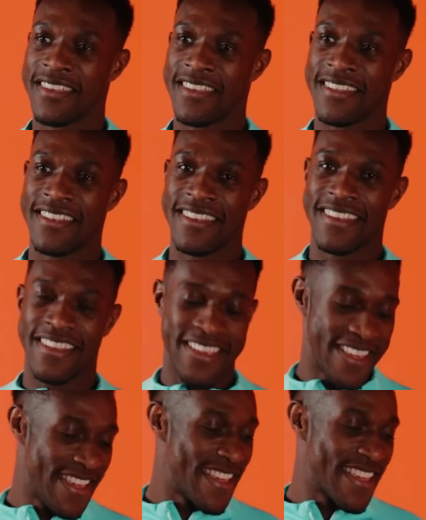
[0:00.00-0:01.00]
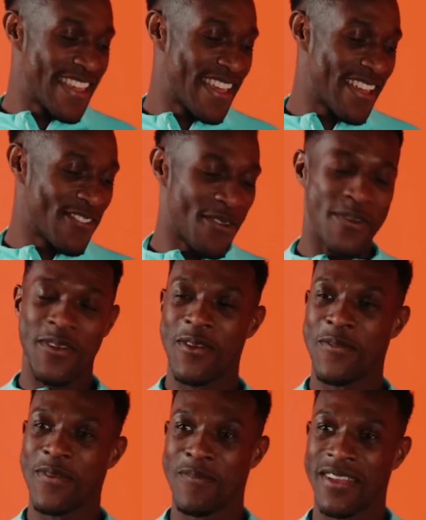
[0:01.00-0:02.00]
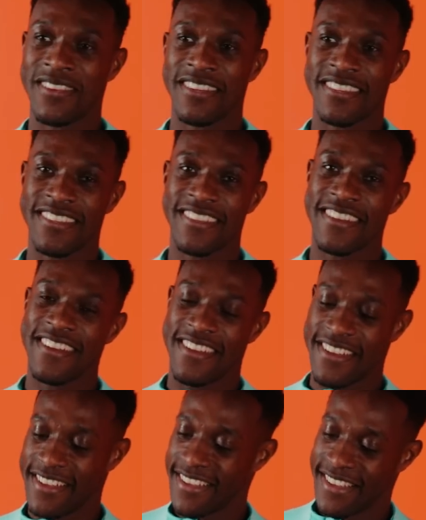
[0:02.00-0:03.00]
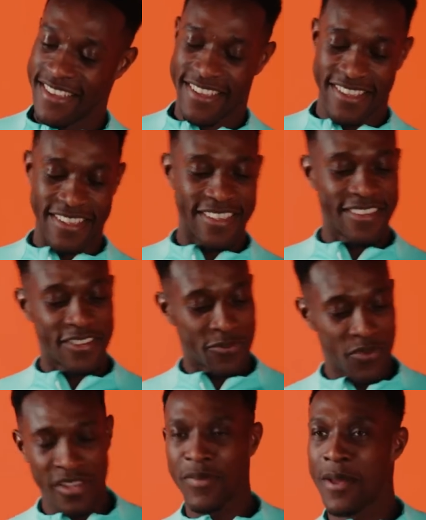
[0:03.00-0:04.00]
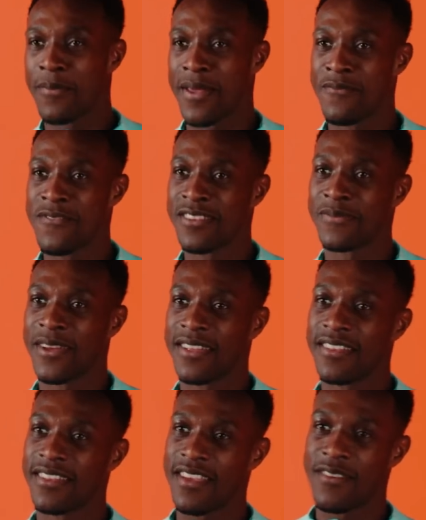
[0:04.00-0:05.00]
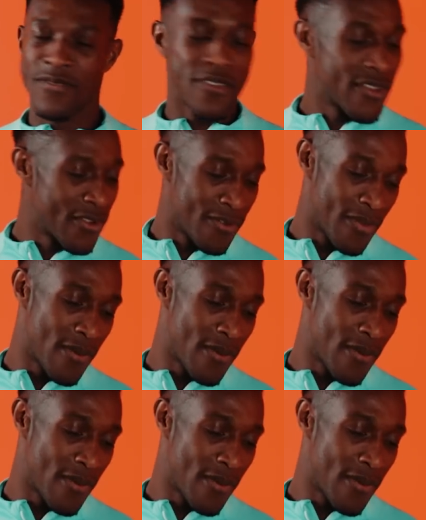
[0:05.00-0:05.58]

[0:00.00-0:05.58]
and yeah, growing up in Manchester, just brings back memories, man. Like, very good